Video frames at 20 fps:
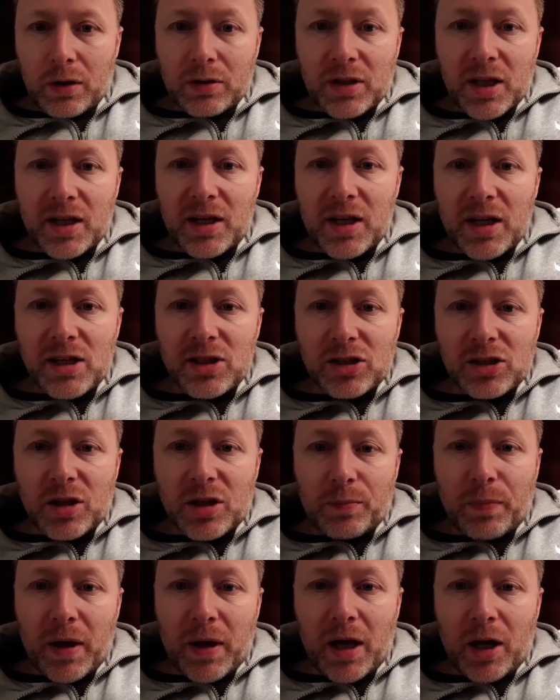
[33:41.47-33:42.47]
Teenagers
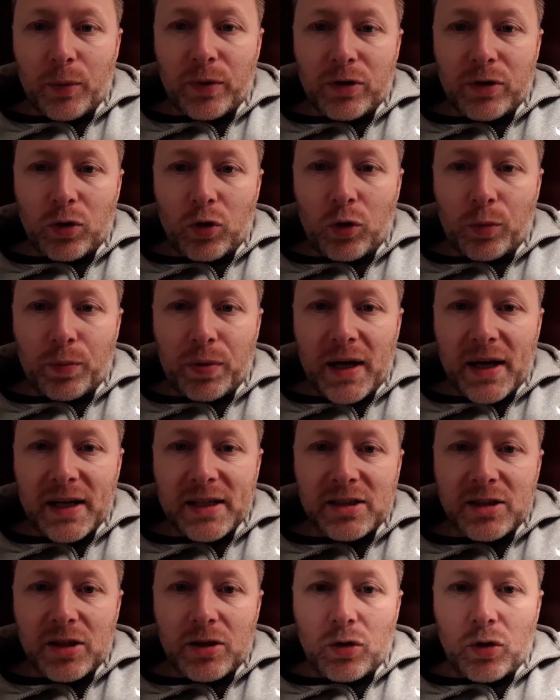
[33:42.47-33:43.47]
are better with
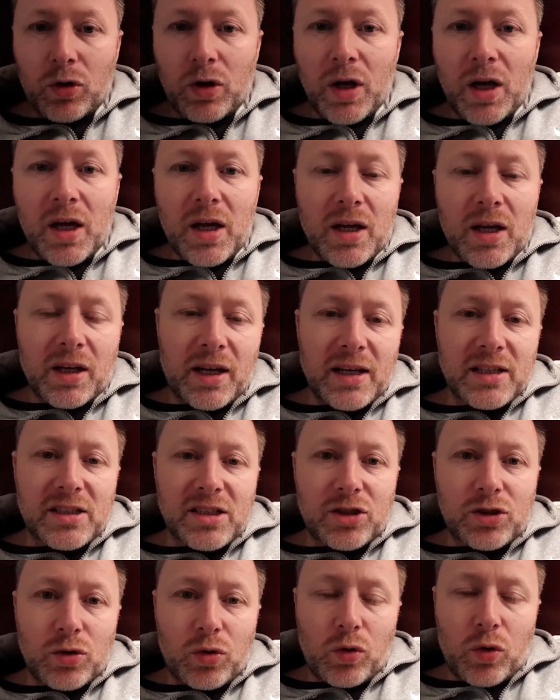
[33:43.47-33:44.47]
OBS than you.
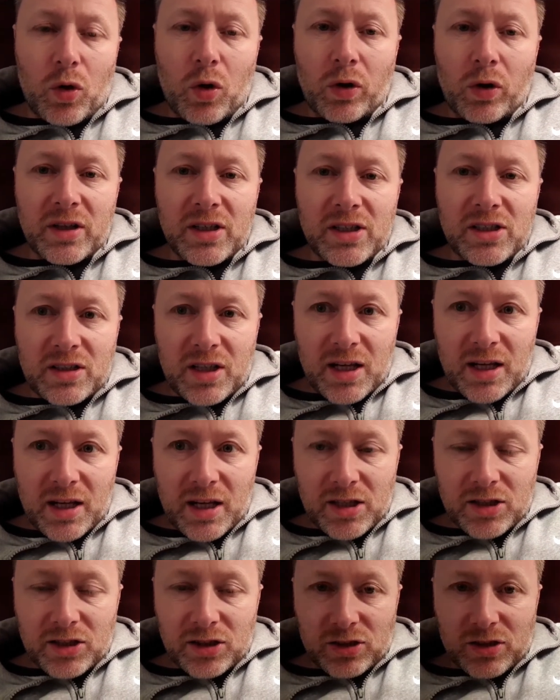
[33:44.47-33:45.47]
Crazy Joe, all these
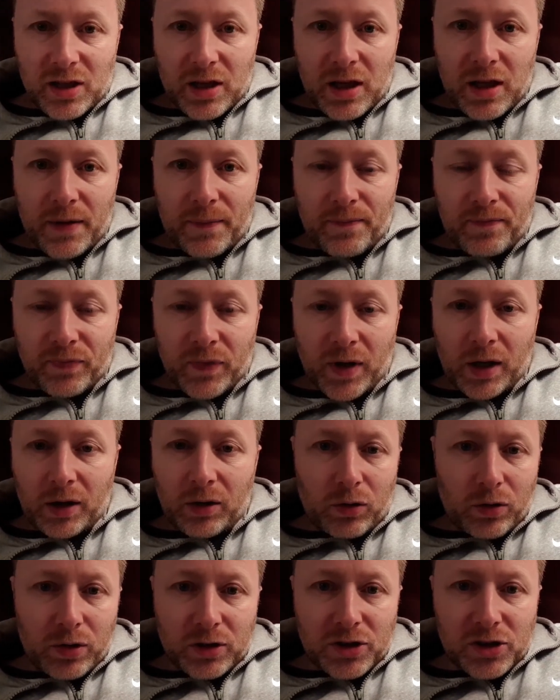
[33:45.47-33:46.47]
teenagers do, and I
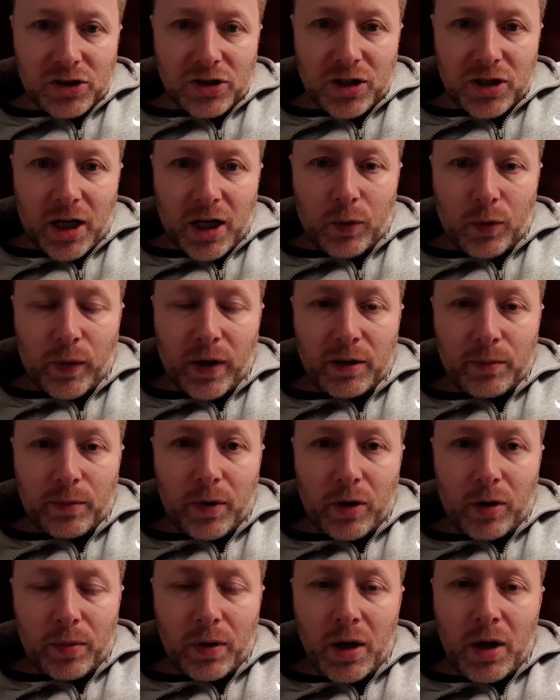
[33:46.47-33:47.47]
know you're just trying to wind
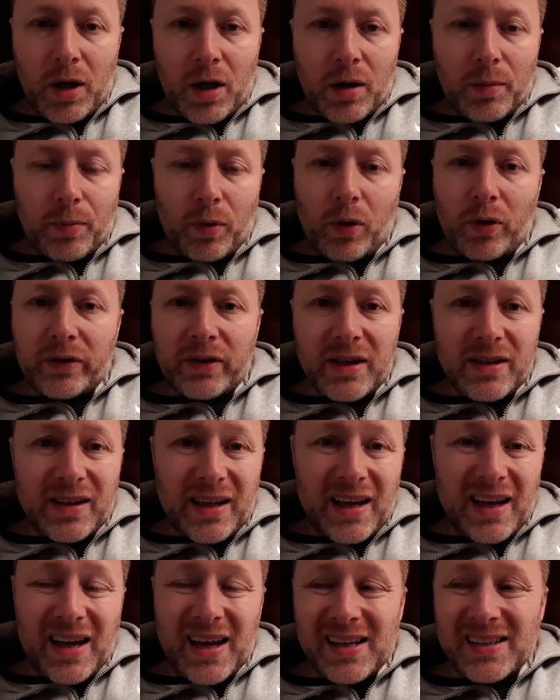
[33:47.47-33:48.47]
me up, but all they
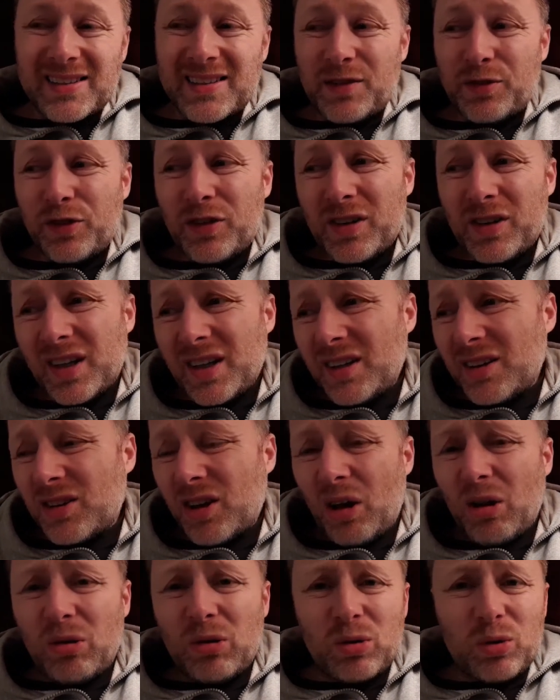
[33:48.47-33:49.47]
do is they fucking
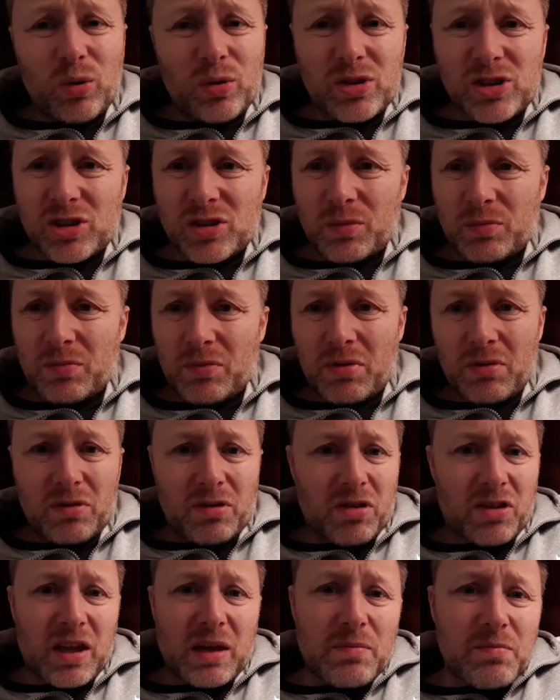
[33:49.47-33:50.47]
download some
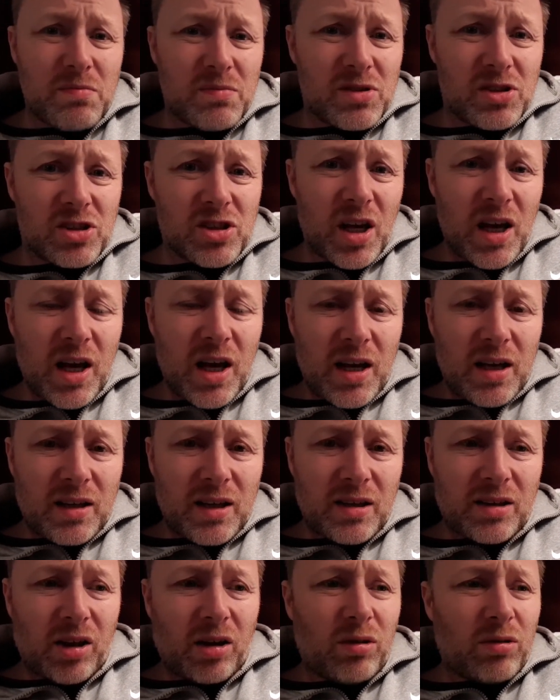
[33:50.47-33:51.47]
themes.
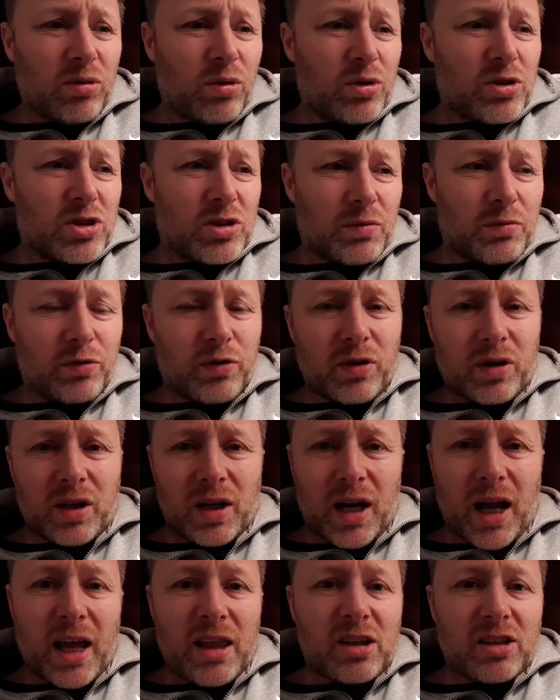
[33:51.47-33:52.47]
They download some
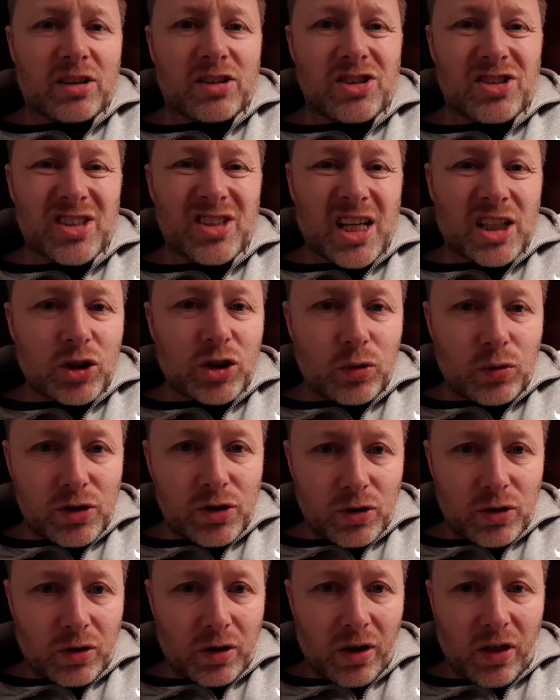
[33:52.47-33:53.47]
fucking interstitial
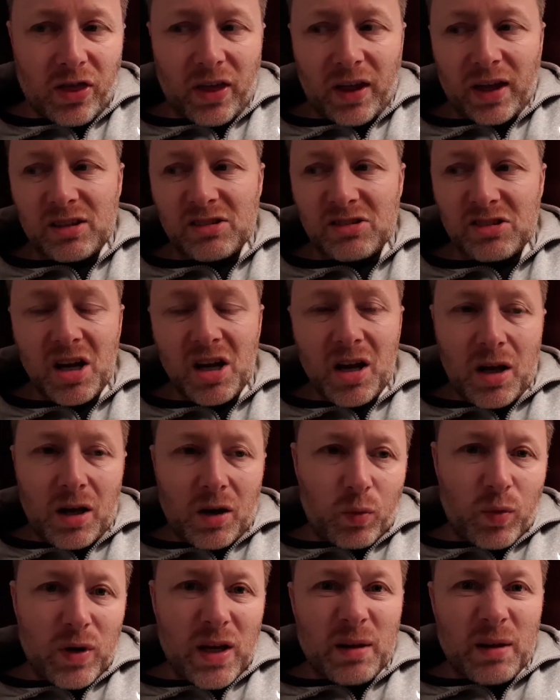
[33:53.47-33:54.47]
sort of things,
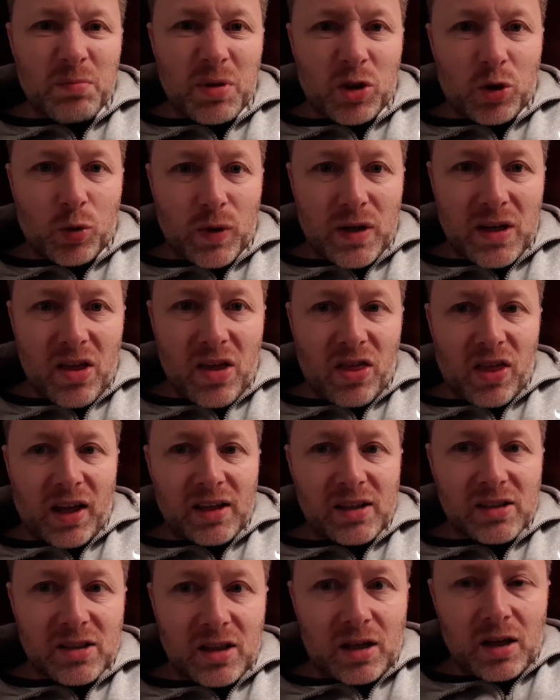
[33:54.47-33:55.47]
we in between the
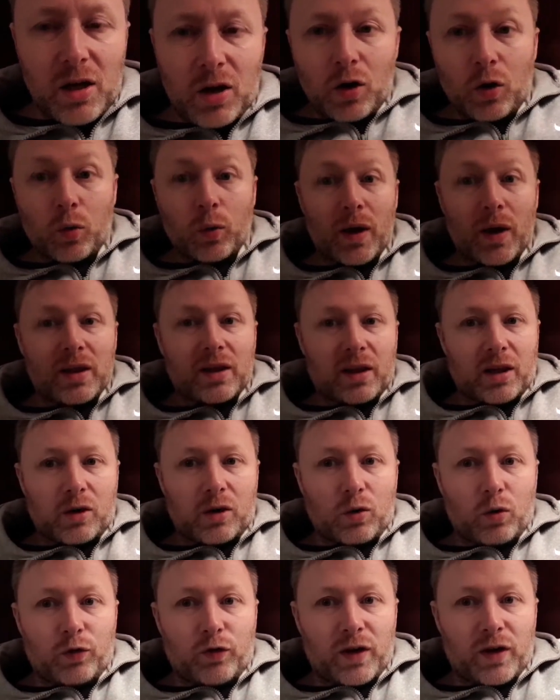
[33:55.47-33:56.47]
things that when they
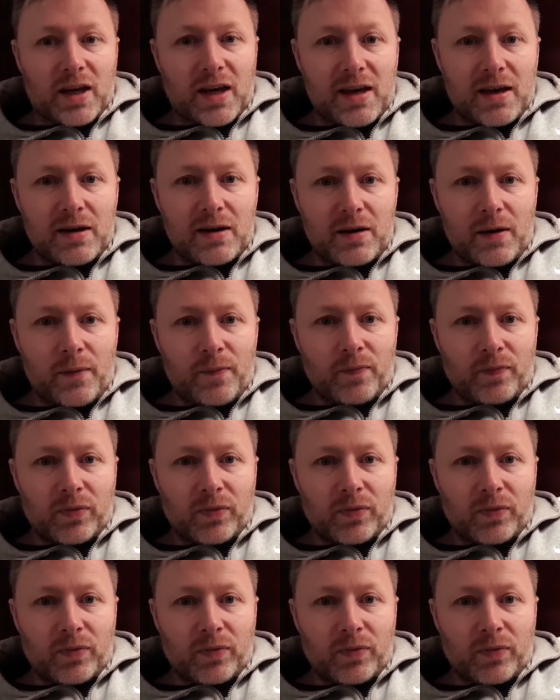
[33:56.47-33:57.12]
go for here,